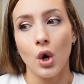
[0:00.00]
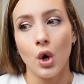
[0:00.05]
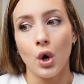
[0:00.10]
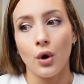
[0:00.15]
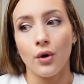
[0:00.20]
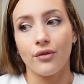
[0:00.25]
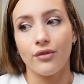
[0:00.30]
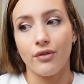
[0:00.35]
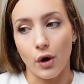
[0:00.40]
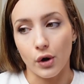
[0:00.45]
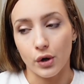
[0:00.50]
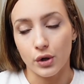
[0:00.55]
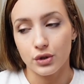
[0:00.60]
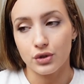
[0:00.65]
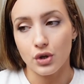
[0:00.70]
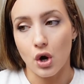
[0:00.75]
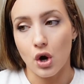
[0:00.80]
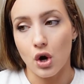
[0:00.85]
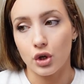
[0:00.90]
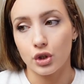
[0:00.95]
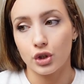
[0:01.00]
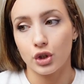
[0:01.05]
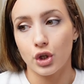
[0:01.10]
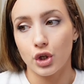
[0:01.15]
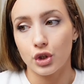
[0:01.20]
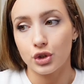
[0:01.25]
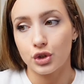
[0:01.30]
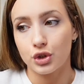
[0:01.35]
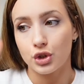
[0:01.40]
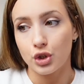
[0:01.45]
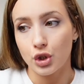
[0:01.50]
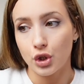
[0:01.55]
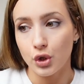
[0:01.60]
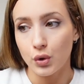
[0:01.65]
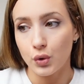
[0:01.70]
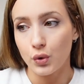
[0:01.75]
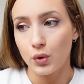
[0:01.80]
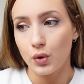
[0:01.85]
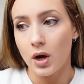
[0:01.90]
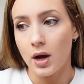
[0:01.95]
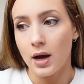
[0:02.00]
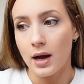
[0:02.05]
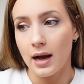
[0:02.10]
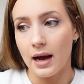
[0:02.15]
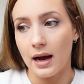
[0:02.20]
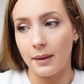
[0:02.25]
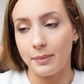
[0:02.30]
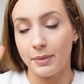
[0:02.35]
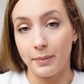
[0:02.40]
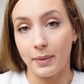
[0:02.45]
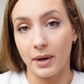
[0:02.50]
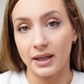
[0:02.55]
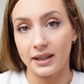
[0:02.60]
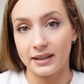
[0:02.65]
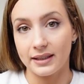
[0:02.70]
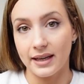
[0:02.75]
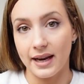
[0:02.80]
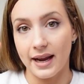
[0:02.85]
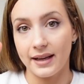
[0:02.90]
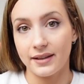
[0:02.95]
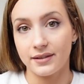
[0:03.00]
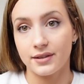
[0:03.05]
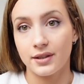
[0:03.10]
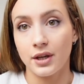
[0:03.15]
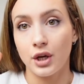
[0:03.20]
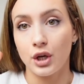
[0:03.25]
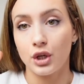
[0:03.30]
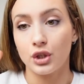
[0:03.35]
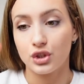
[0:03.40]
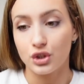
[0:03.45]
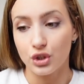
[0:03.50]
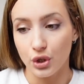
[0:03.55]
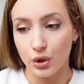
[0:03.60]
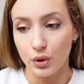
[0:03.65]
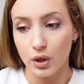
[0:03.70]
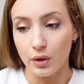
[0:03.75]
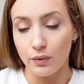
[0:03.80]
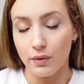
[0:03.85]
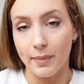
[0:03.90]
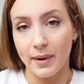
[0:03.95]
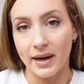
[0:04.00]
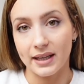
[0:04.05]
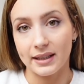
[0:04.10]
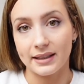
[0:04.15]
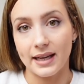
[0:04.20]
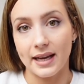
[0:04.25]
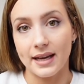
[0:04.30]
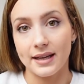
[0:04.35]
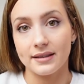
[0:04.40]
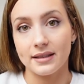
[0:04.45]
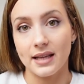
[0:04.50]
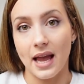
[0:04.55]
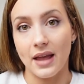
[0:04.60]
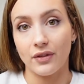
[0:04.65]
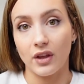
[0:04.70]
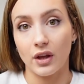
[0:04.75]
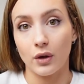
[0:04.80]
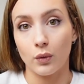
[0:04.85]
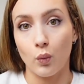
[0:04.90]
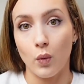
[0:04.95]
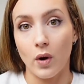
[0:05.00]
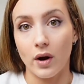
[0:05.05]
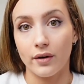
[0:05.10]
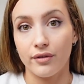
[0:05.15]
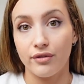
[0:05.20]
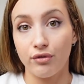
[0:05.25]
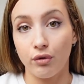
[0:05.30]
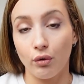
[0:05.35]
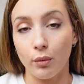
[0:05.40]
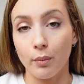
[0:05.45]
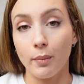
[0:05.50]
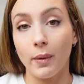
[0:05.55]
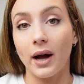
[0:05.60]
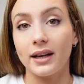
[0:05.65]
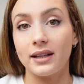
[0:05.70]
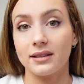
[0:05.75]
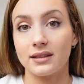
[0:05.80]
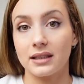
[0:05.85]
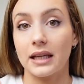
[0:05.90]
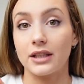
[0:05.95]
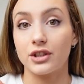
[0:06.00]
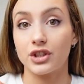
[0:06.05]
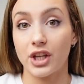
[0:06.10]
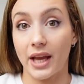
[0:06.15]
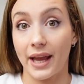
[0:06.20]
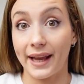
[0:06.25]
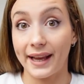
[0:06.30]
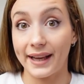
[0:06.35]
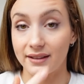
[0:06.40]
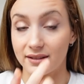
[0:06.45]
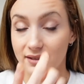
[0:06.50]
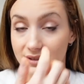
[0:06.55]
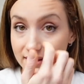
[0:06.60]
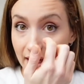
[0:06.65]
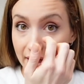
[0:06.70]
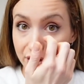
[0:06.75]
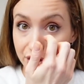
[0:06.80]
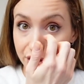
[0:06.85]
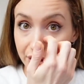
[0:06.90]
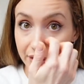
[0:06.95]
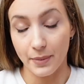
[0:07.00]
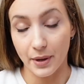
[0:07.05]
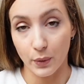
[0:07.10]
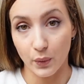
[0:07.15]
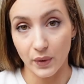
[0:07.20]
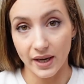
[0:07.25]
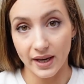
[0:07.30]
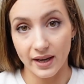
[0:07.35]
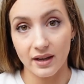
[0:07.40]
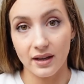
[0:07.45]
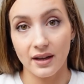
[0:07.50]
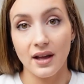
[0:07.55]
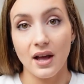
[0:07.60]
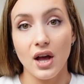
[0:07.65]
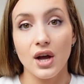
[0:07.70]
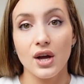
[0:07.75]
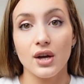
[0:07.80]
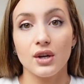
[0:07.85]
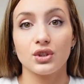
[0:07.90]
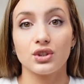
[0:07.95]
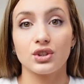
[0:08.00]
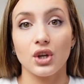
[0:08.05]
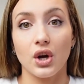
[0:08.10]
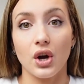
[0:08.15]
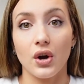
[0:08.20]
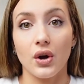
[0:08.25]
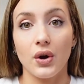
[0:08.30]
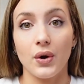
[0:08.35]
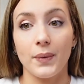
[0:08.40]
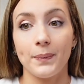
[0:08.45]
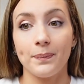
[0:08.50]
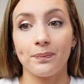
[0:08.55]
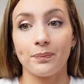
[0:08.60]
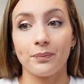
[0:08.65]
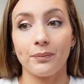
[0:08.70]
focus on 2 upper body days, 2 lower body days, and then 1 full body slash heat session per week. So